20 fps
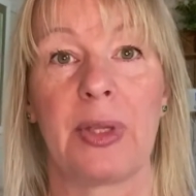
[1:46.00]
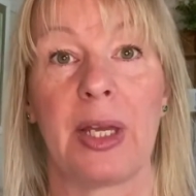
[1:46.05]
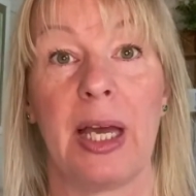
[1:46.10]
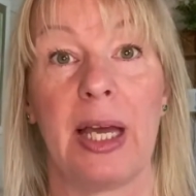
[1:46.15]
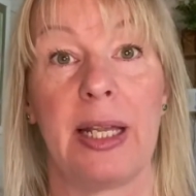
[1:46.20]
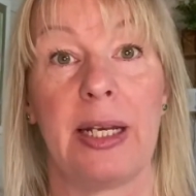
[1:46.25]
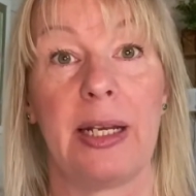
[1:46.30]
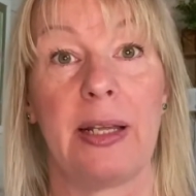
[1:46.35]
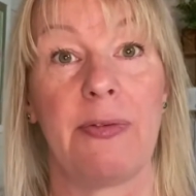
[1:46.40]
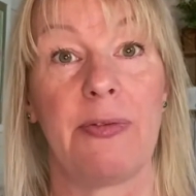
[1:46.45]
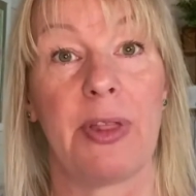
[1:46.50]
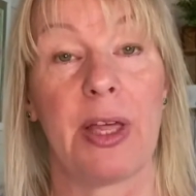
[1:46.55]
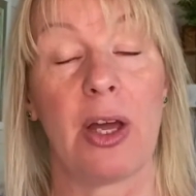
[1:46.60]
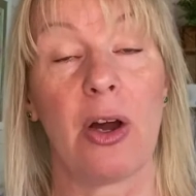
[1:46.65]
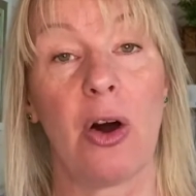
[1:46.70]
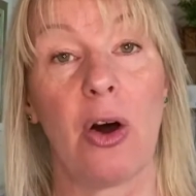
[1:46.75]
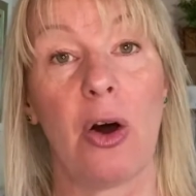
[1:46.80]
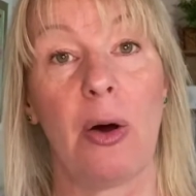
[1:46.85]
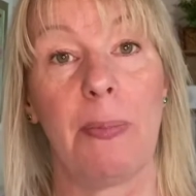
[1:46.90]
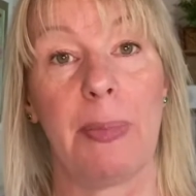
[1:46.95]
and if they
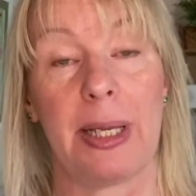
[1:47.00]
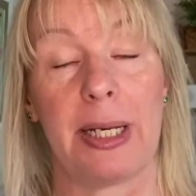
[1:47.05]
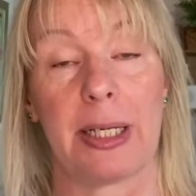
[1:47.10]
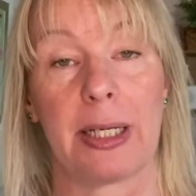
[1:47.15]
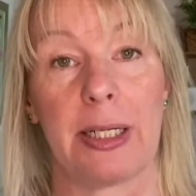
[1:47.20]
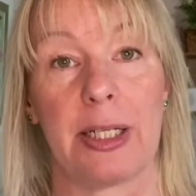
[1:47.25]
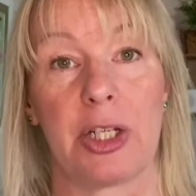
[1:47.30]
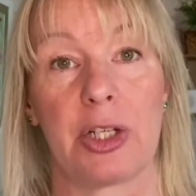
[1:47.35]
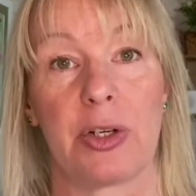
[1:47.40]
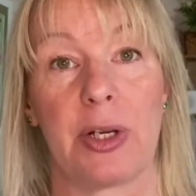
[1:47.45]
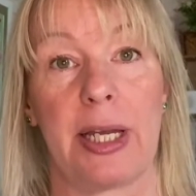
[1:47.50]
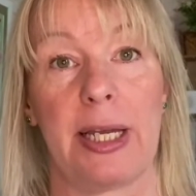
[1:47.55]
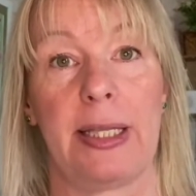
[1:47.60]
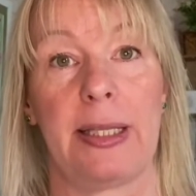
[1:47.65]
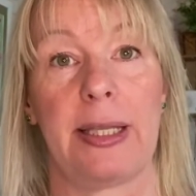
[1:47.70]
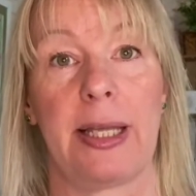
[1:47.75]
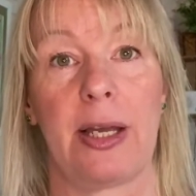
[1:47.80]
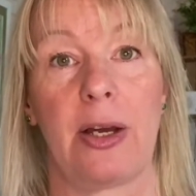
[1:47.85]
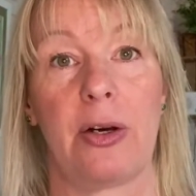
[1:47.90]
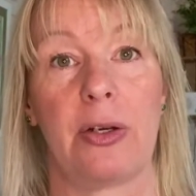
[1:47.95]
are medically trained,
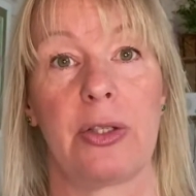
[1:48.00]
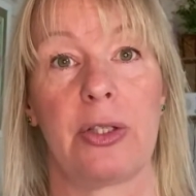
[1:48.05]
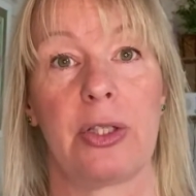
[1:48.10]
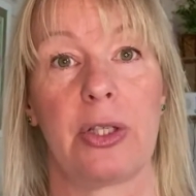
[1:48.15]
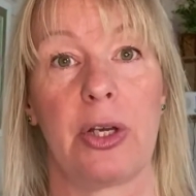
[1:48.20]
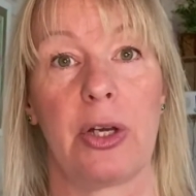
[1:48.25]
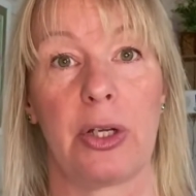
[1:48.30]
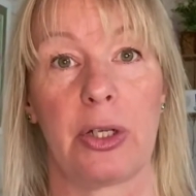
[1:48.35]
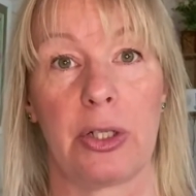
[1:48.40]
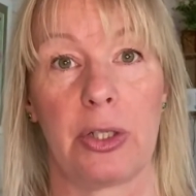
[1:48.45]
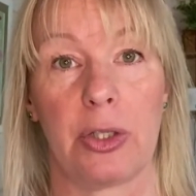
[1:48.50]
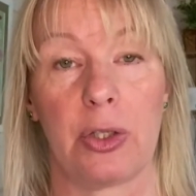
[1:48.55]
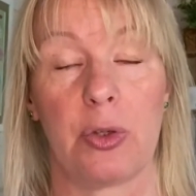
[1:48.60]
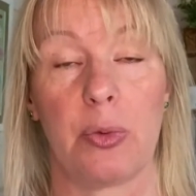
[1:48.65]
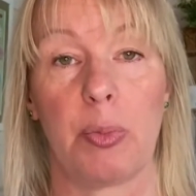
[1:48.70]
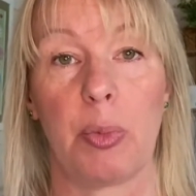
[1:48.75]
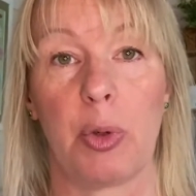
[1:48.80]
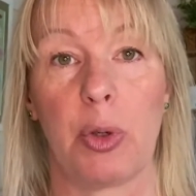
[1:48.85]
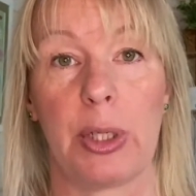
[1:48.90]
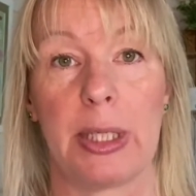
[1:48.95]
they are certain to
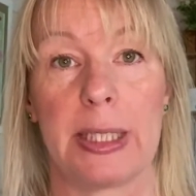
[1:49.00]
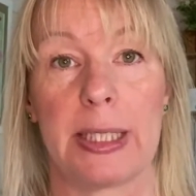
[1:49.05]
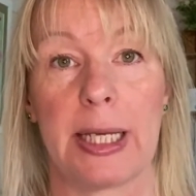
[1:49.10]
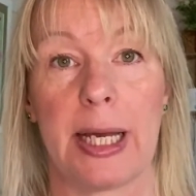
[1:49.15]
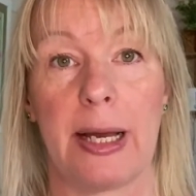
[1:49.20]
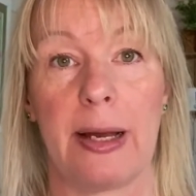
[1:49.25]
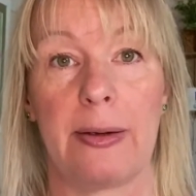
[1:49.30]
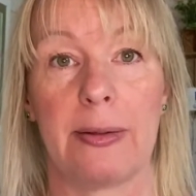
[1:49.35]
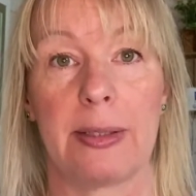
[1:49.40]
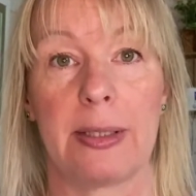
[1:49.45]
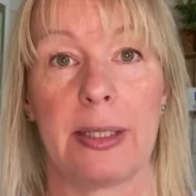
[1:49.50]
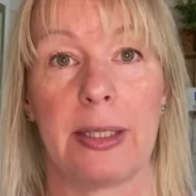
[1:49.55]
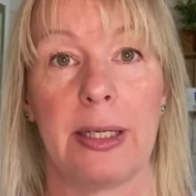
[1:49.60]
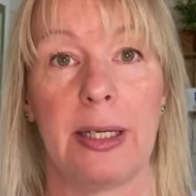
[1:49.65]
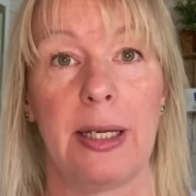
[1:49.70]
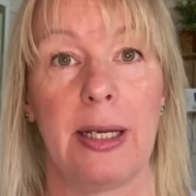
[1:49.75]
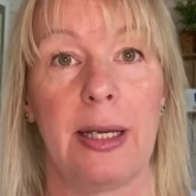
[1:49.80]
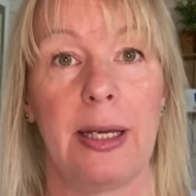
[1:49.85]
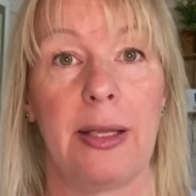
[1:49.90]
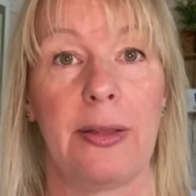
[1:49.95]
point out
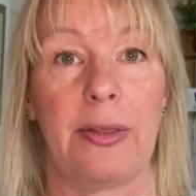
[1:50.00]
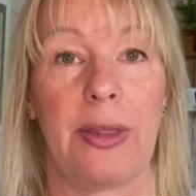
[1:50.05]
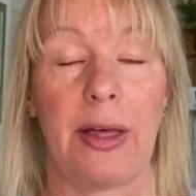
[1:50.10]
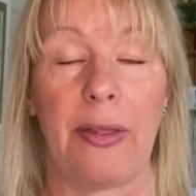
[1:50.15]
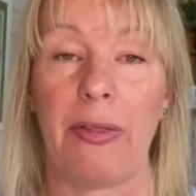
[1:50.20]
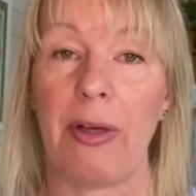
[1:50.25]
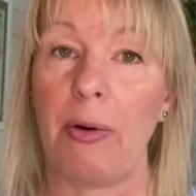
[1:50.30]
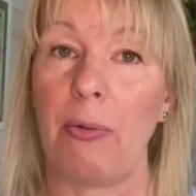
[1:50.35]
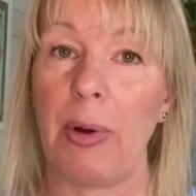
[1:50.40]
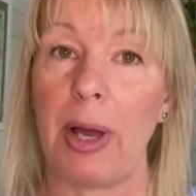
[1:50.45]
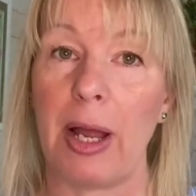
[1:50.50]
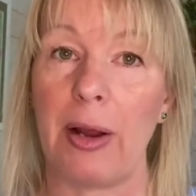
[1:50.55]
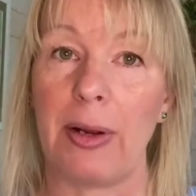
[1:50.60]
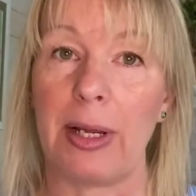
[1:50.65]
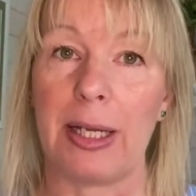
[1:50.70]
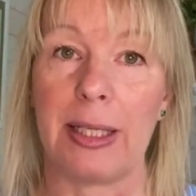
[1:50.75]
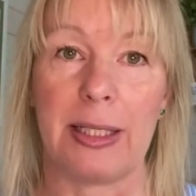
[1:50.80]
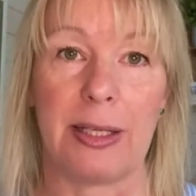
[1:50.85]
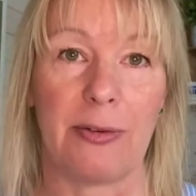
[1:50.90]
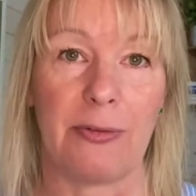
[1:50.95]
that they're
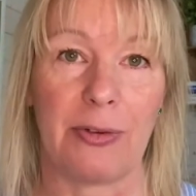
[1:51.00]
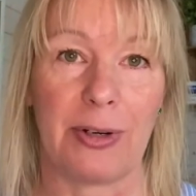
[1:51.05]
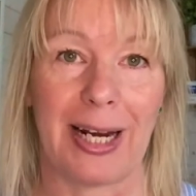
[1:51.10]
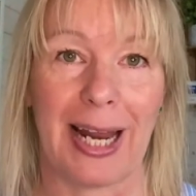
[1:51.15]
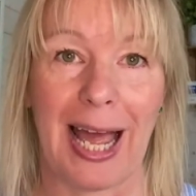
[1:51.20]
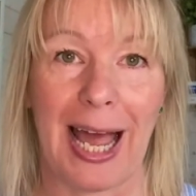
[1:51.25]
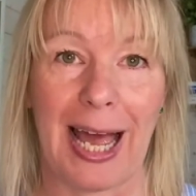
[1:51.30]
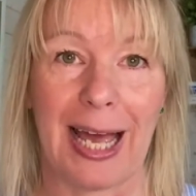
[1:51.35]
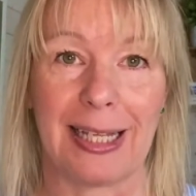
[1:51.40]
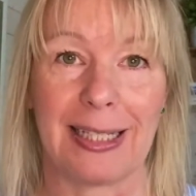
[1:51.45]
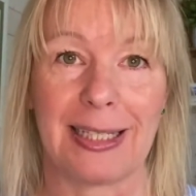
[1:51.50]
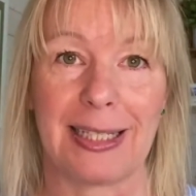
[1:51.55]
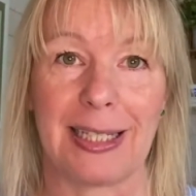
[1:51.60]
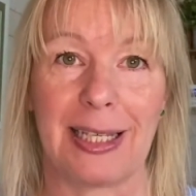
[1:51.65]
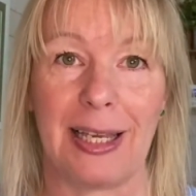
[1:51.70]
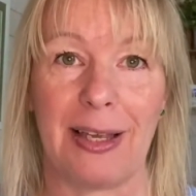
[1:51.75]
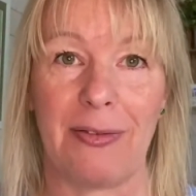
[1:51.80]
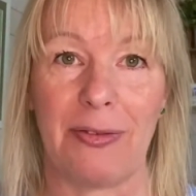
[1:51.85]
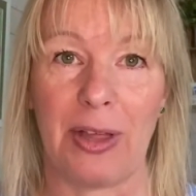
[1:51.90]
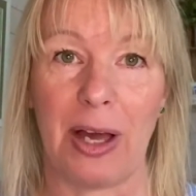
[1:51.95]
wearing a different hat
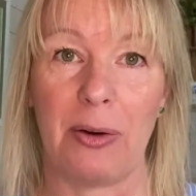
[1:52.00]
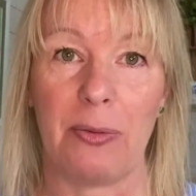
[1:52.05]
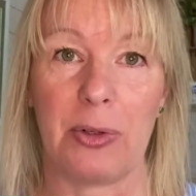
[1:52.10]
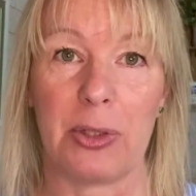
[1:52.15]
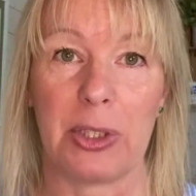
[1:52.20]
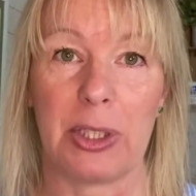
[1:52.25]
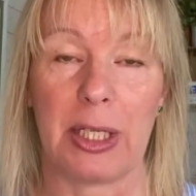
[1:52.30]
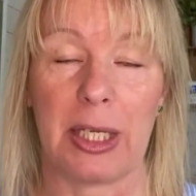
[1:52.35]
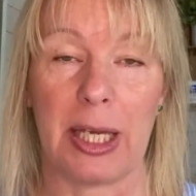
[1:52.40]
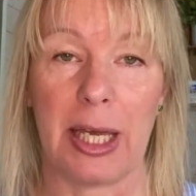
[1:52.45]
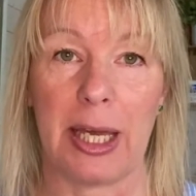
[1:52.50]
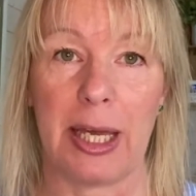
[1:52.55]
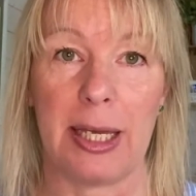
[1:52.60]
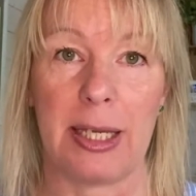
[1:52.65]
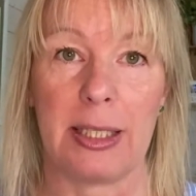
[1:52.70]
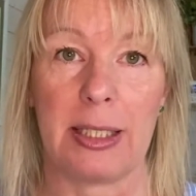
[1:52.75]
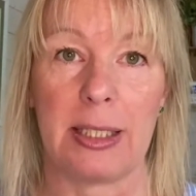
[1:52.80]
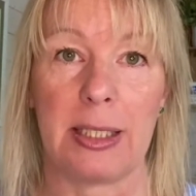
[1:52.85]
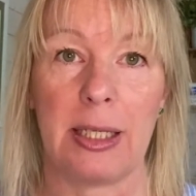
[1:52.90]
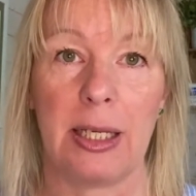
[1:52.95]
if that was the
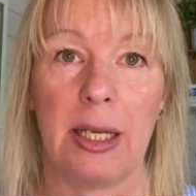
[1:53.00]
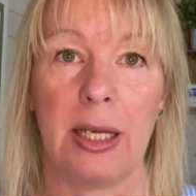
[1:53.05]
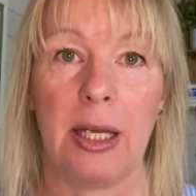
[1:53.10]
case.